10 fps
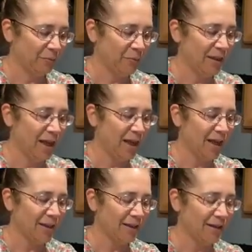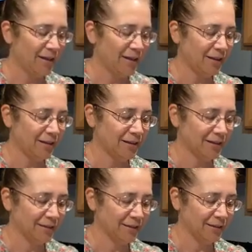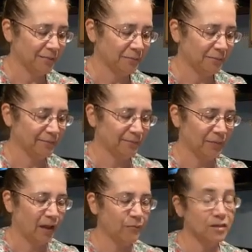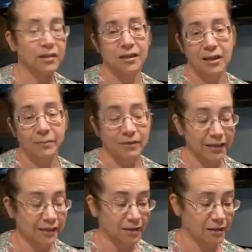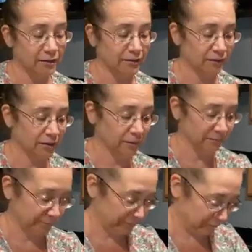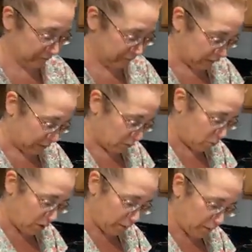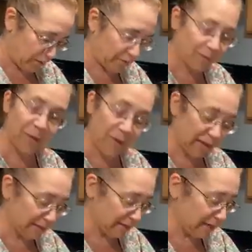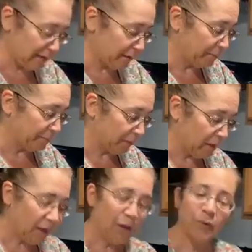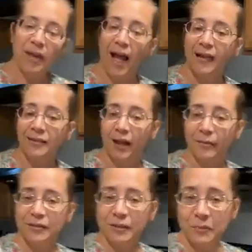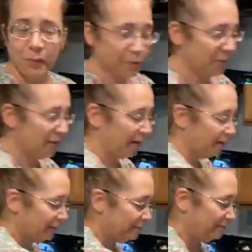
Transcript: We had, I'm just gonna keep dicing here while we wait for my pan to heat up. We had Thomas's birthday.